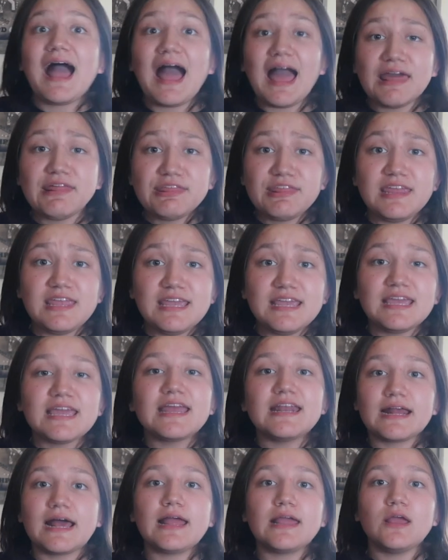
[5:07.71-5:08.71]
I
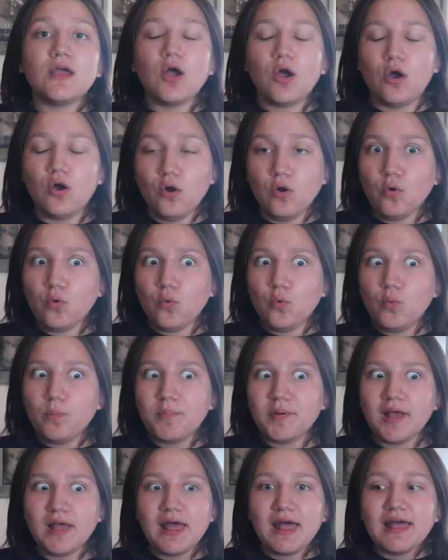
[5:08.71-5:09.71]
think and I
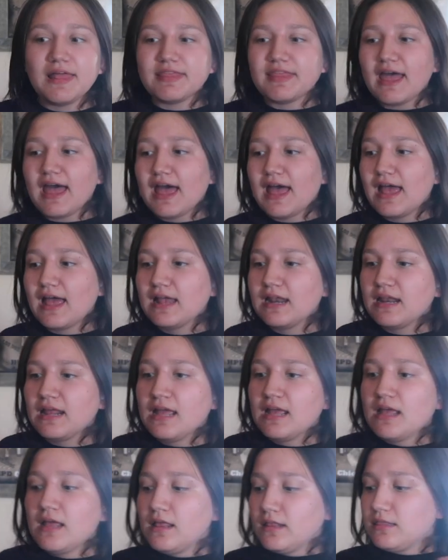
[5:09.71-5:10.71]
hope that
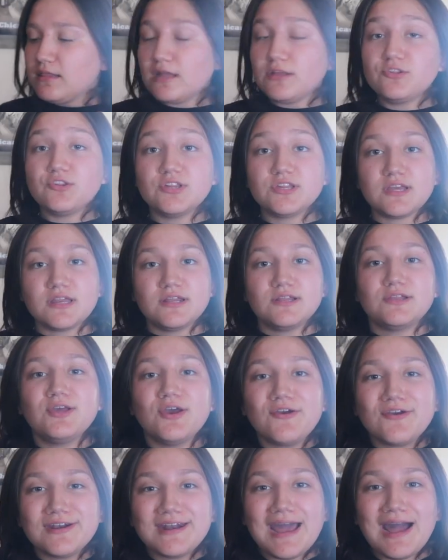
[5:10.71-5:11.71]
lunch is gonna
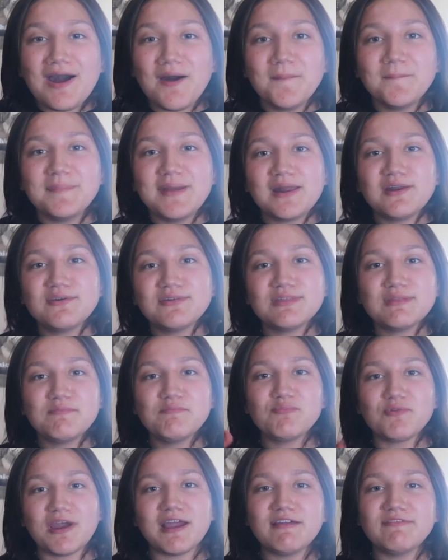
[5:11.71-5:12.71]
turn out better
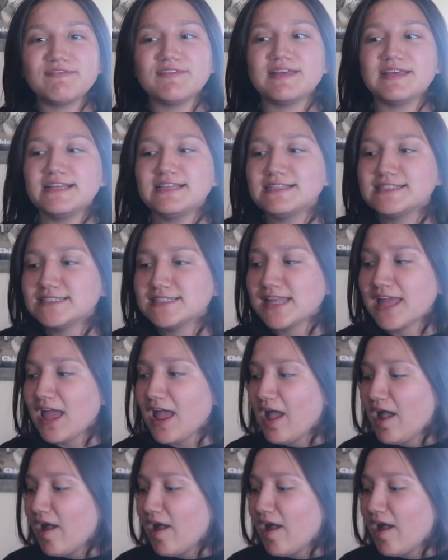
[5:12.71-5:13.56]
than breakfast.